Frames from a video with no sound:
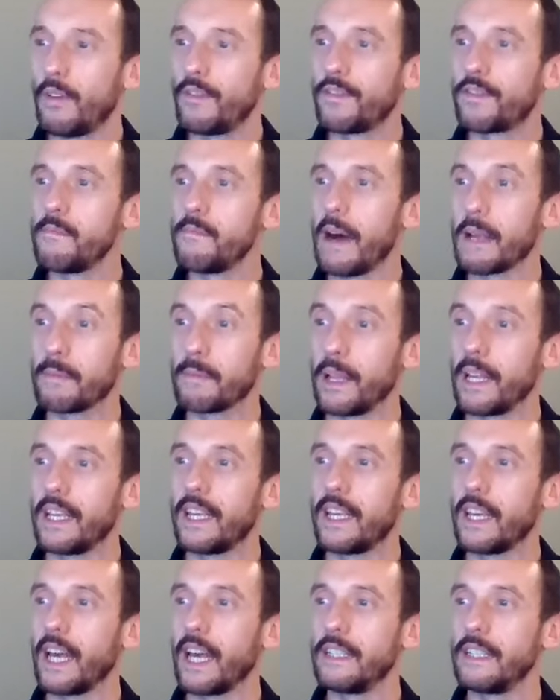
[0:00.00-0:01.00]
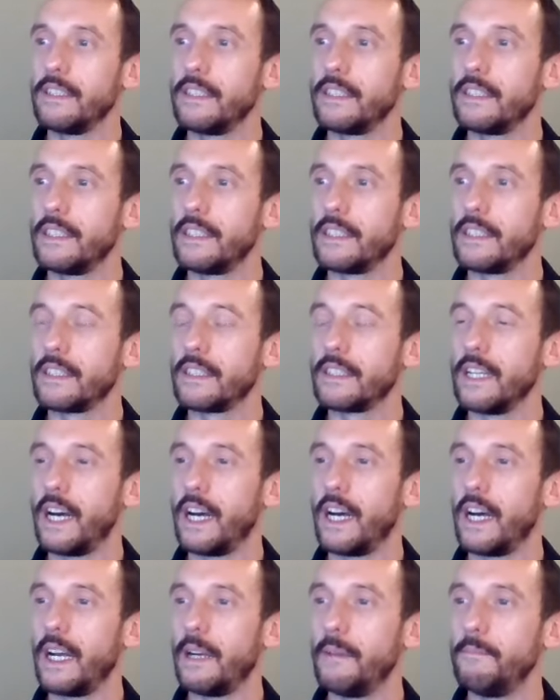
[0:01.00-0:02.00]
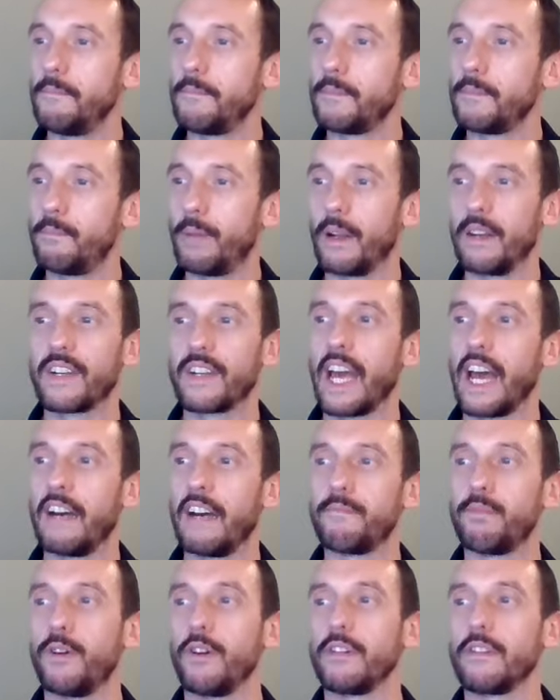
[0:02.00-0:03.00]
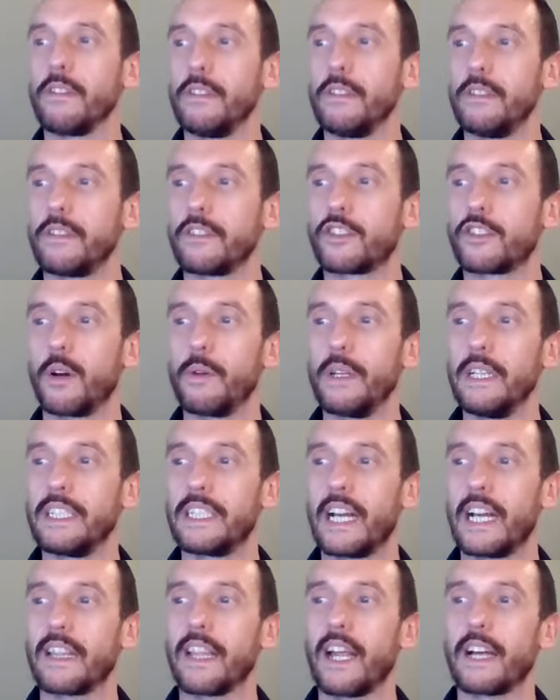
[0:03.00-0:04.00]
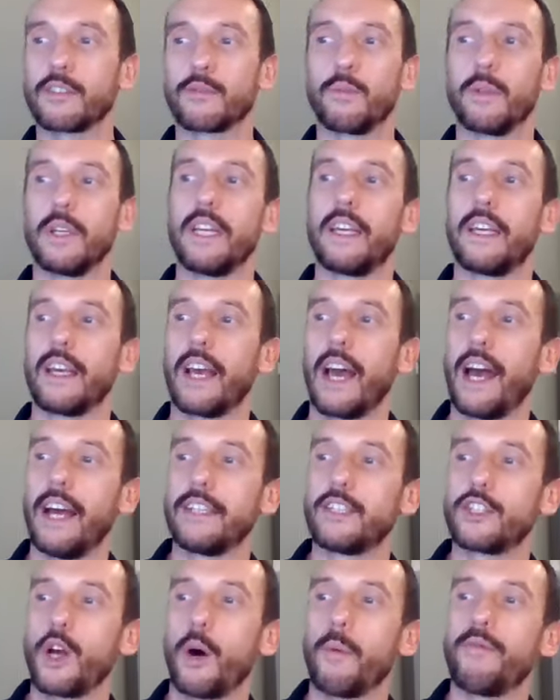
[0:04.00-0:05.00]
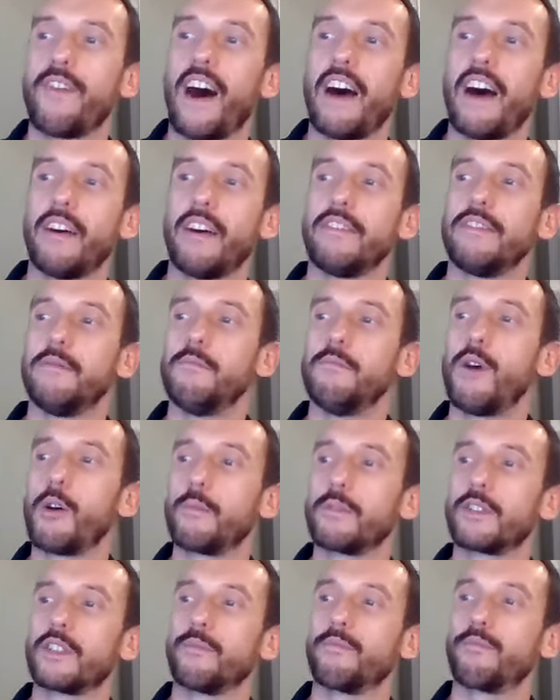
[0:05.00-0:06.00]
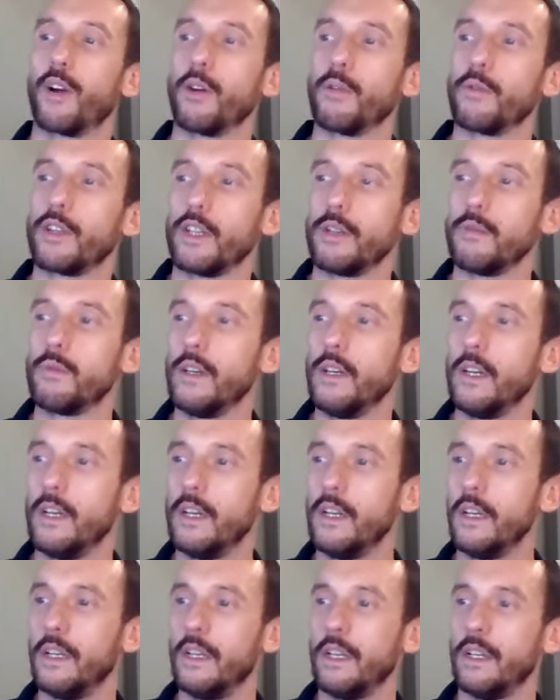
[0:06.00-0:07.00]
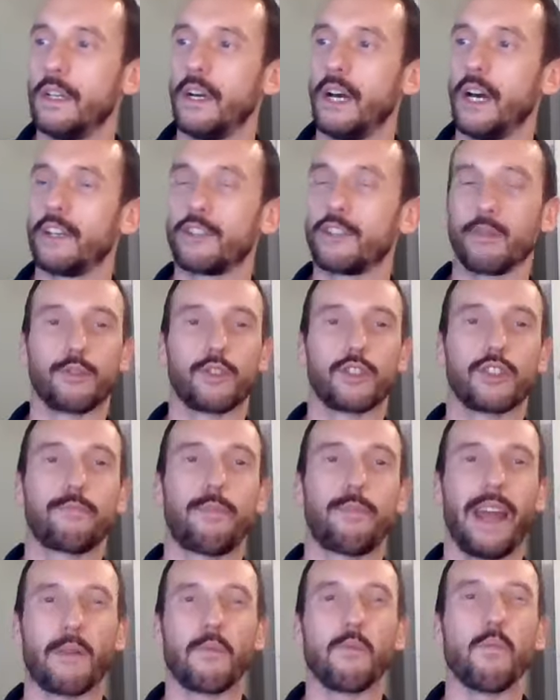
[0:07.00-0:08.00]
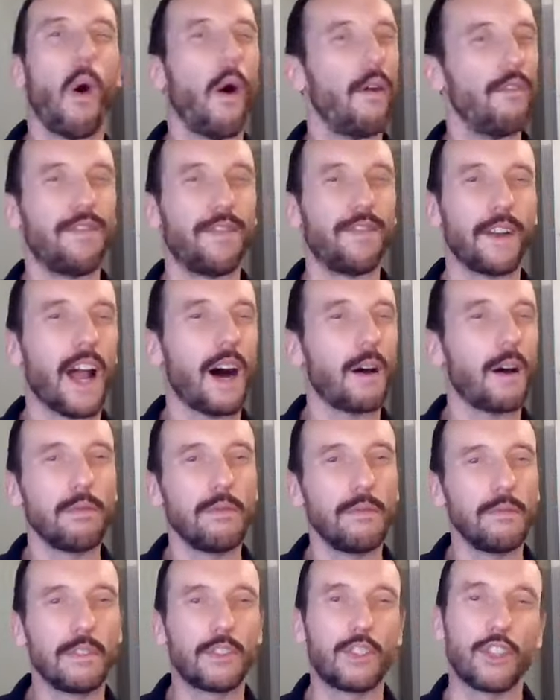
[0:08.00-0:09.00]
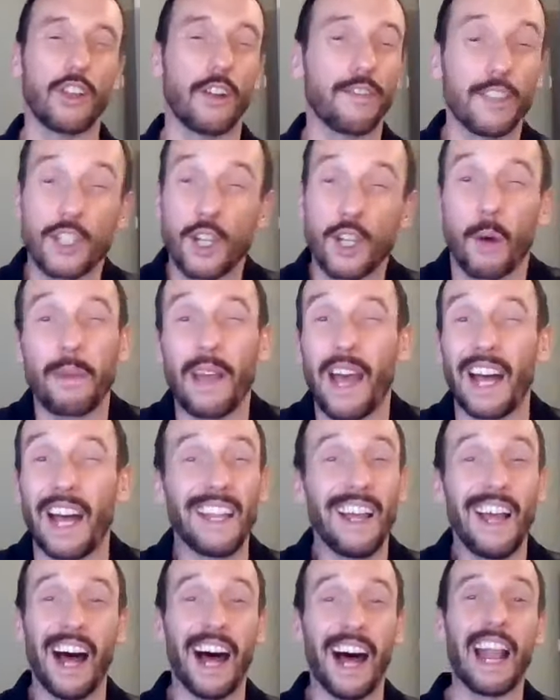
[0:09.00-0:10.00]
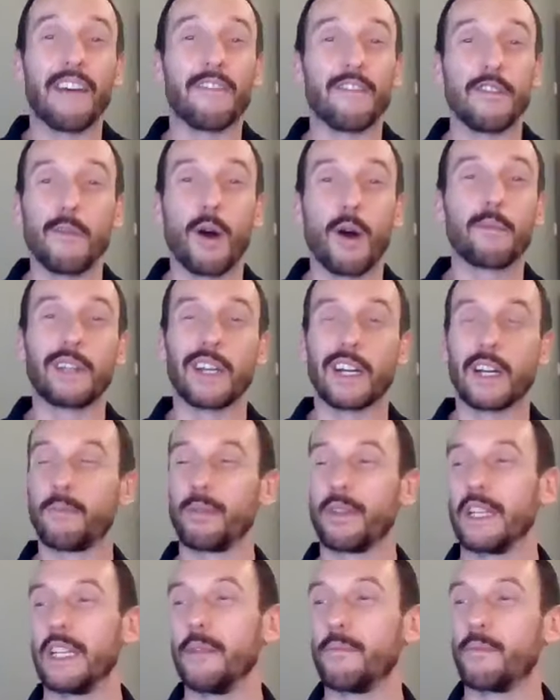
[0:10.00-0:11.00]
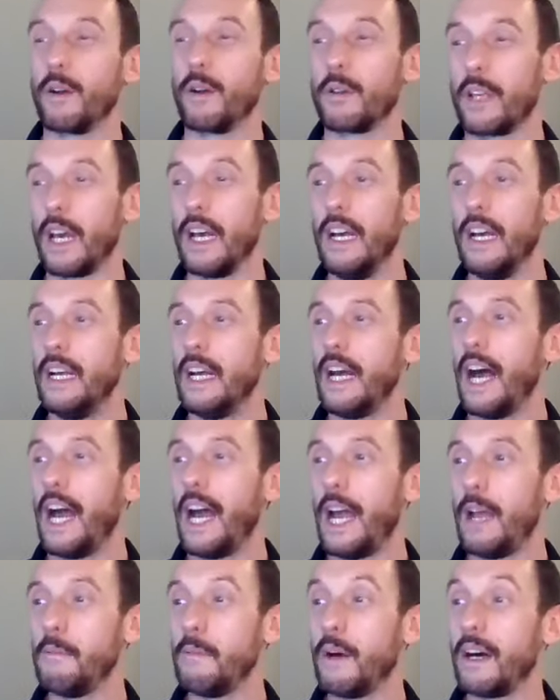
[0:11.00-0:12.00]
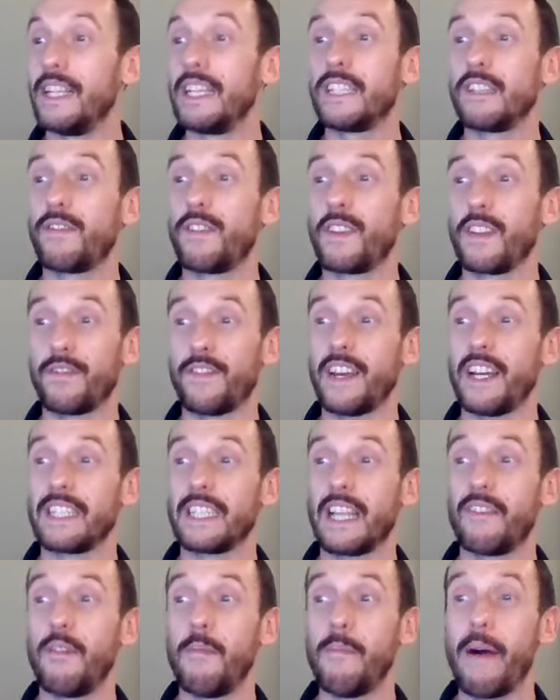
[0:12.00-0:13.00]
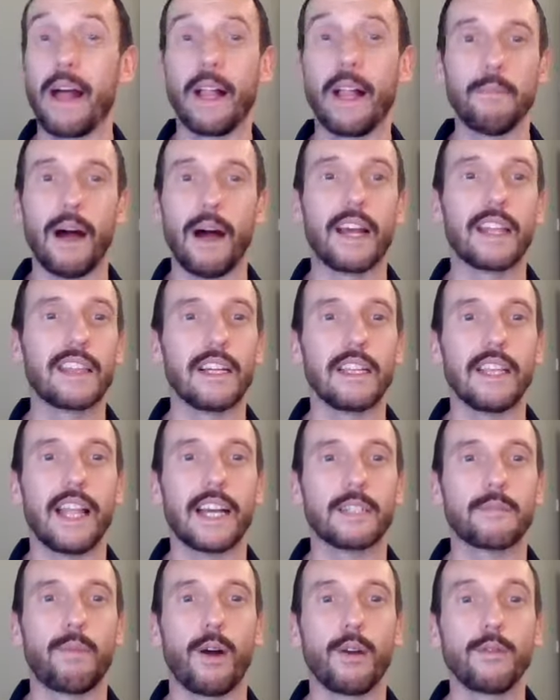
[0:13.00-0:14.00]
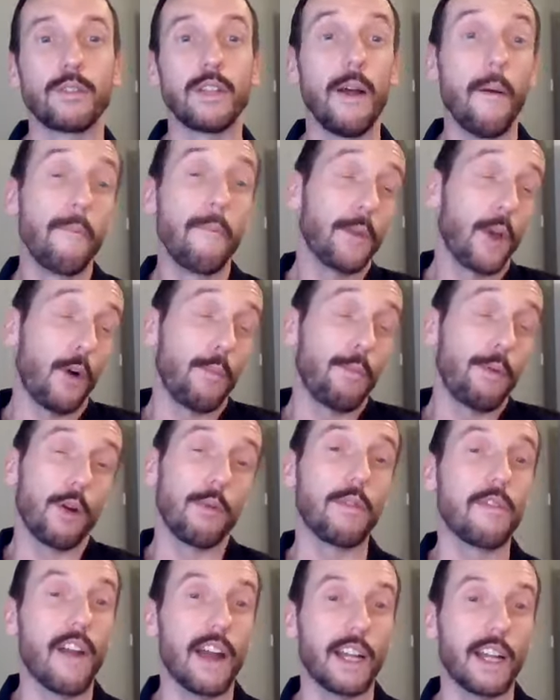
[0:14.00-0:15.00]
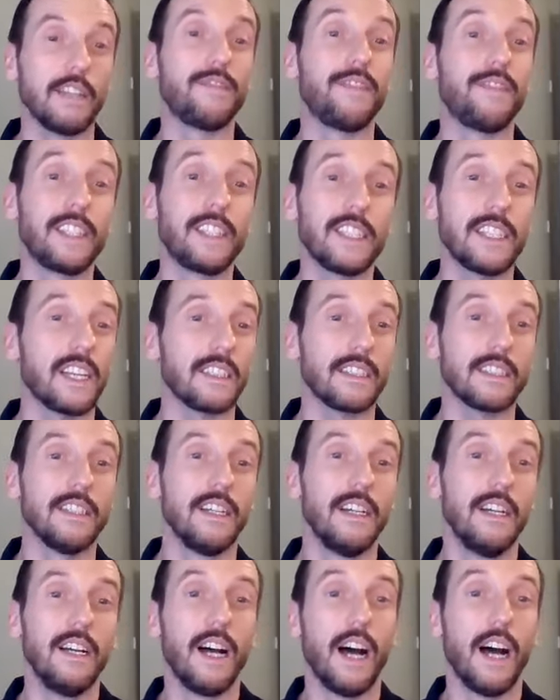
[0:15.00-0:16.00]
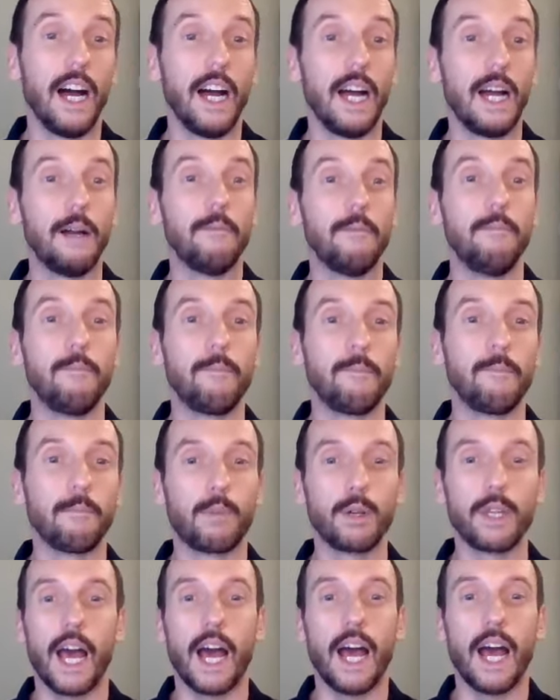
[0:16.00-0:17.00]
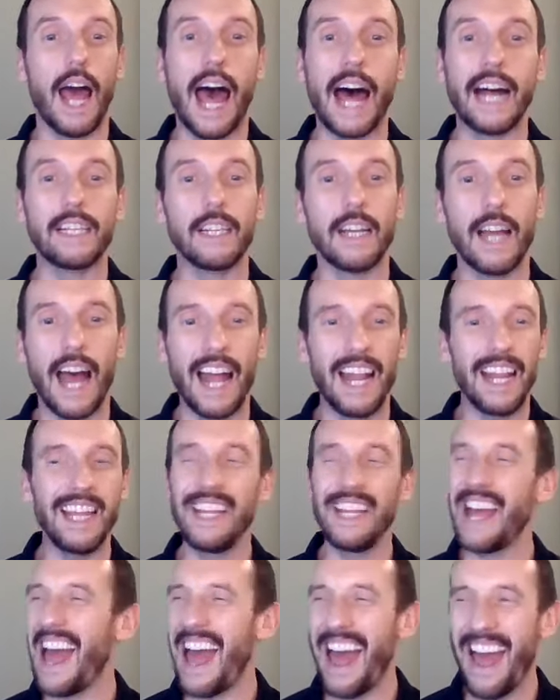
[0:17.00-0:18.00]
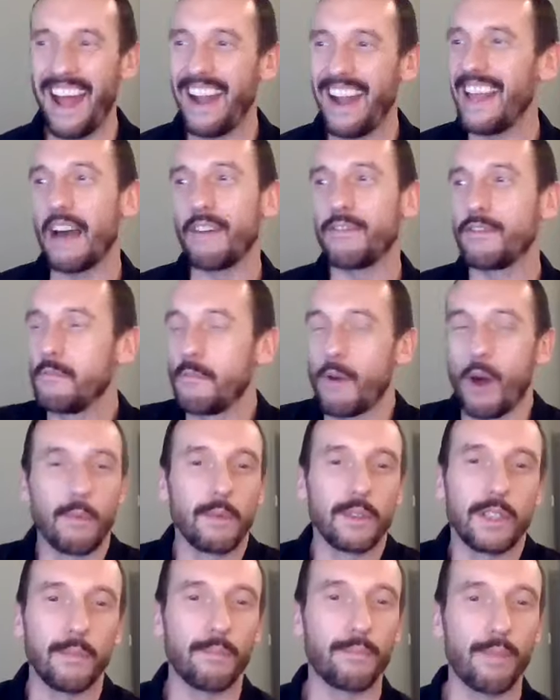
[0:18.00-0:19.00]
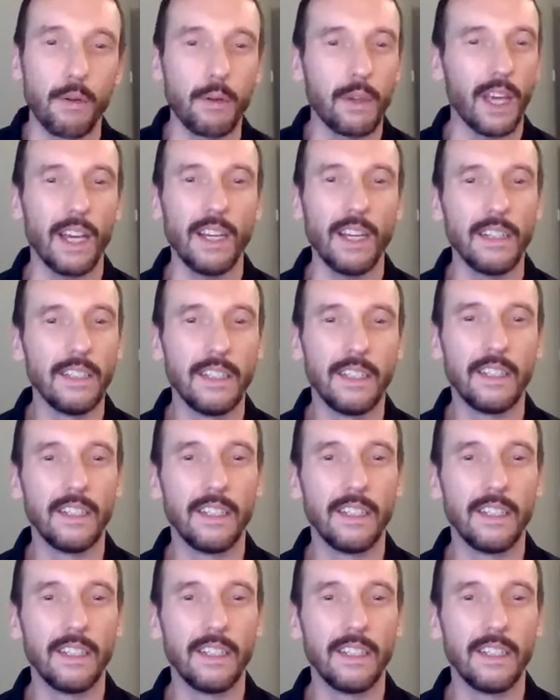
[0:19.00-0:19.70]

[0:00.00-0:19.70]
one from Mike Blakey again. Bit of a curveball. So he said last week, top 5 Everton moments that broke you. So we'll just pick one for now, just off the top of your head, and Everton that completely broke you. And this is for the first ever mailbag, the last post. Could become a regular feature, this. Ed, any Everton moment that broke you?